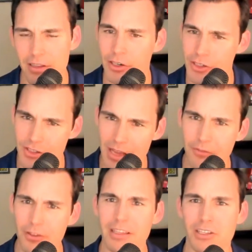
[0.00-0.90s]
There's
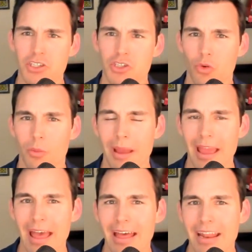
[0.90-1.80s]
definitely a storm
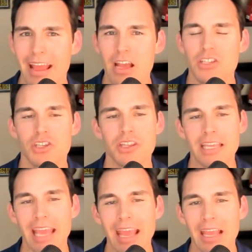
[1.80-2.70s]
ahead. So the
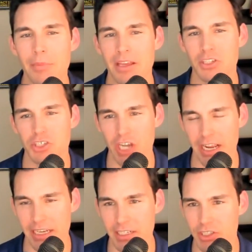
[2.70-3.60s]
game has
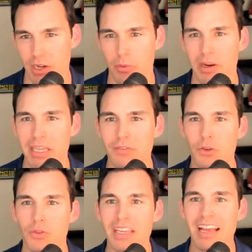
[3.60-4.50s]
changed. And I want to give
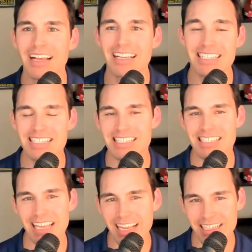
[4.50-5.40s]
you the
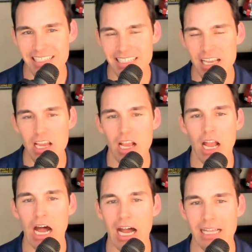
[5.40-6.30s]
6
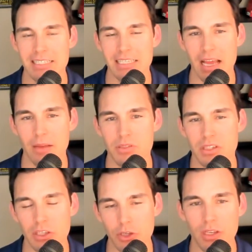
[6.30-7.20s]
concepts
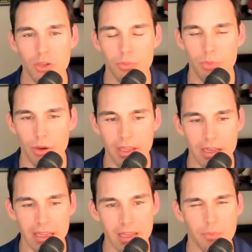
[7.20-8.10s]
that you need to put
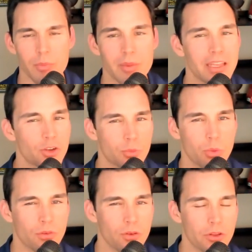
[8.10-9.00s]
and implement in your
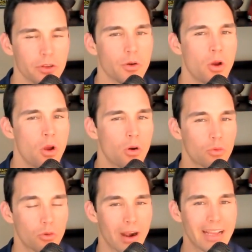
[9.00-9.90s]
portfolio
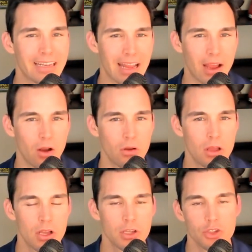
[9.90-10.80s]
right now
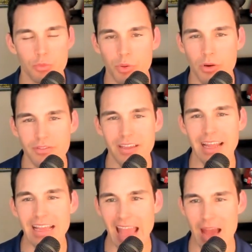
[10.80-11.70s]
to prevent
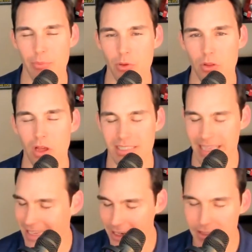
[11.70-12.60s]
a capital loss. I
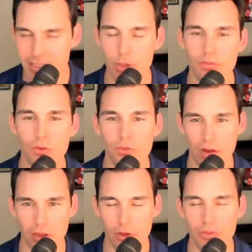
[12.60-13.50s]
guarantee you, if you
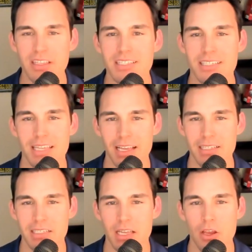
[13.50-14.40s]
follow these
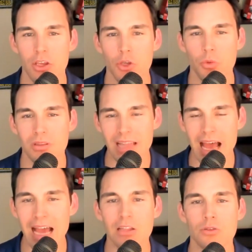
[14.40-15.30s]
6, you will
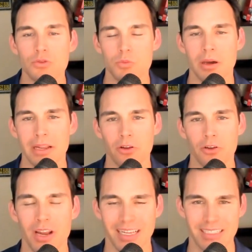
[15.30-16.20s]
not lose money
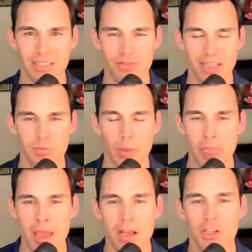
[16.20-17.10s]
next investment.
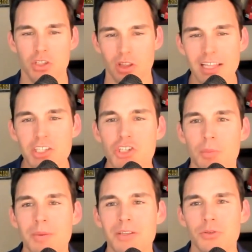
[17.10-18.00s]
So let's
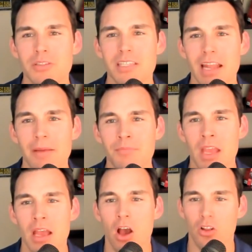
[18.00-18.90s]
jump into it today.
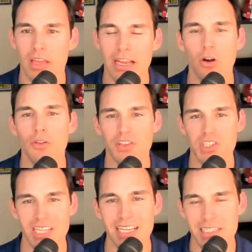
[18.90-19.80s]
Here are the
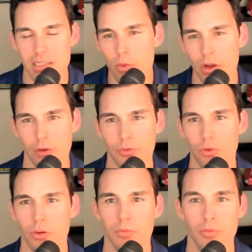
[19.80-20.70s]
6, and then we'll go
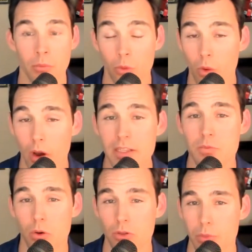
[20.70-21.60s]
through them. Number 1
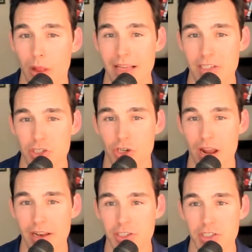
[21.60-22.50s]
is multiple exit
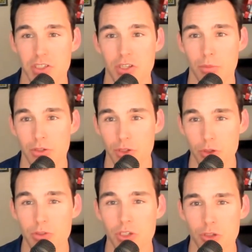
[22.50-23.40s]
strategies. Number
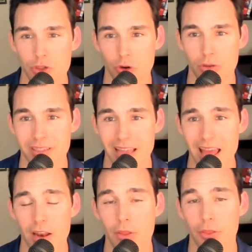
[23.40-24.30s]
2 is controlled
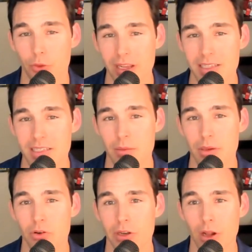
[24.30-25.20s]
debt. 3 is the
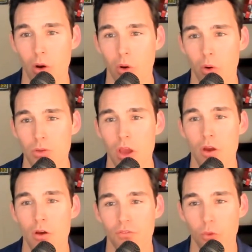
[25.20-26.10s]
ability to hold.
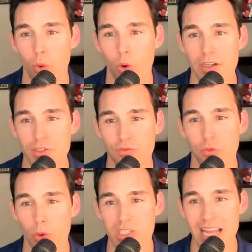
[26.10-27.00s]
4 is
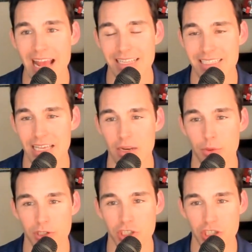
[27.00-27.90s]
forced asset
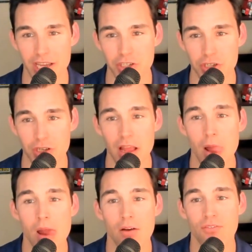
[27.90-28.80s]
appreciation.
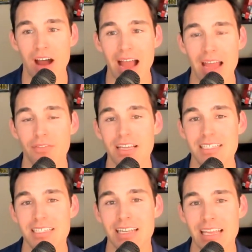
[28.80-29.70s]
5
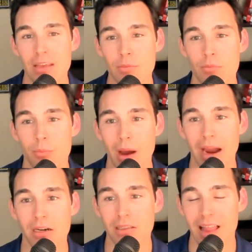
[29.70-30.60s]
is an in
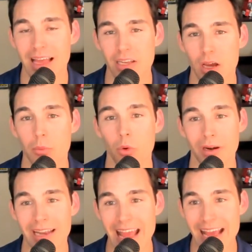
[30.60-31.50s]
buyer lined up or
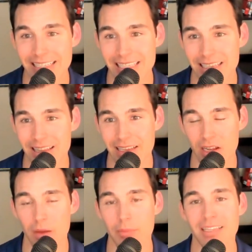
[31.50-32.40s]
an exit lined
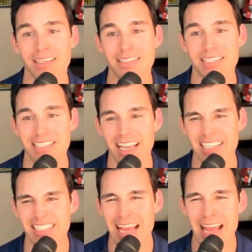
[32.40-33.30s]
up. And then
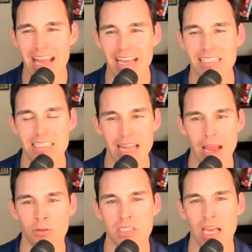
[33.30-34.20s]
6 is
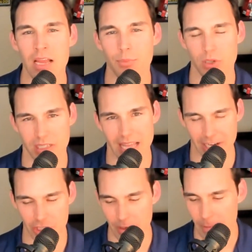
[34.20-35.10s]
downside
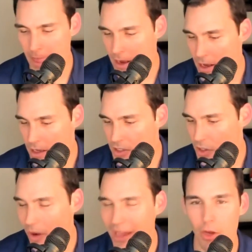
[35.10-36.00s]
protection.
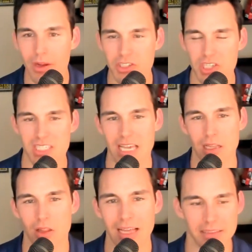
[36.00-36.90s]
So I know I just said a
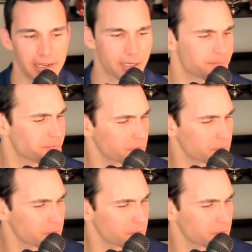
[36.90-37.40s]
lot there.